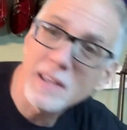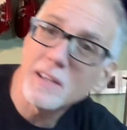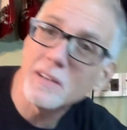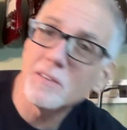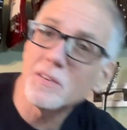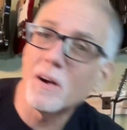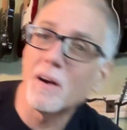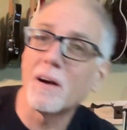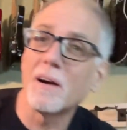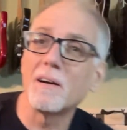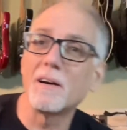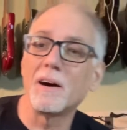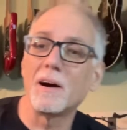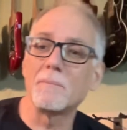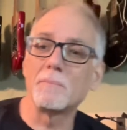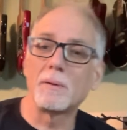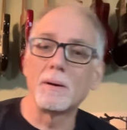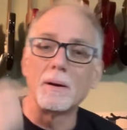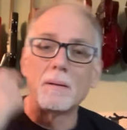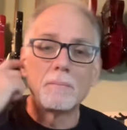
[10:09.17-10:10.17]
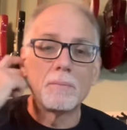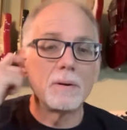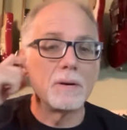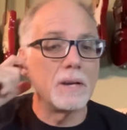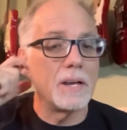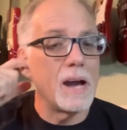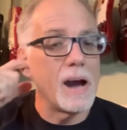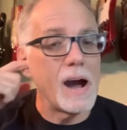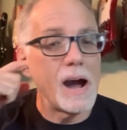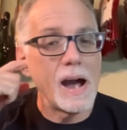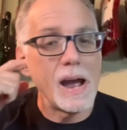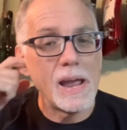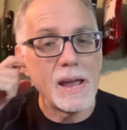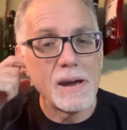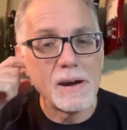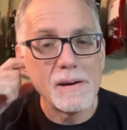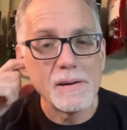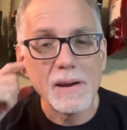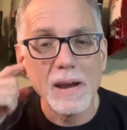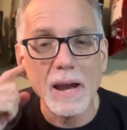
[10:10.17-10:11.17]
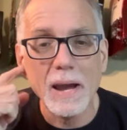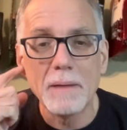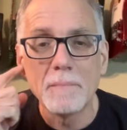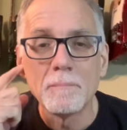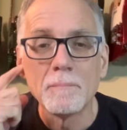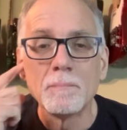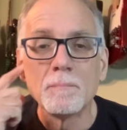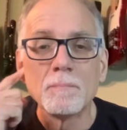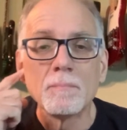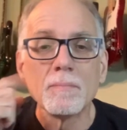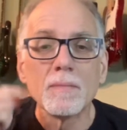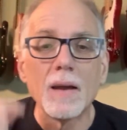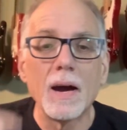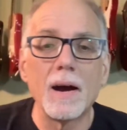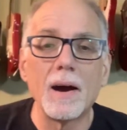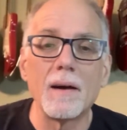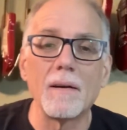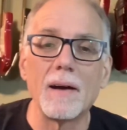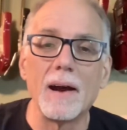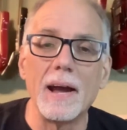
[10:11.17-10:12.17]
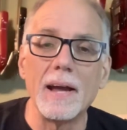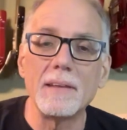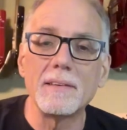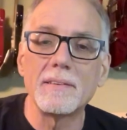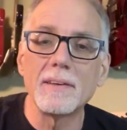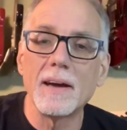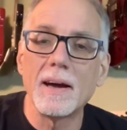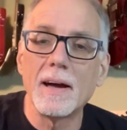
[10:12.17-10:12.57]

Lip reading: guitar up pretty high. Okay, all right.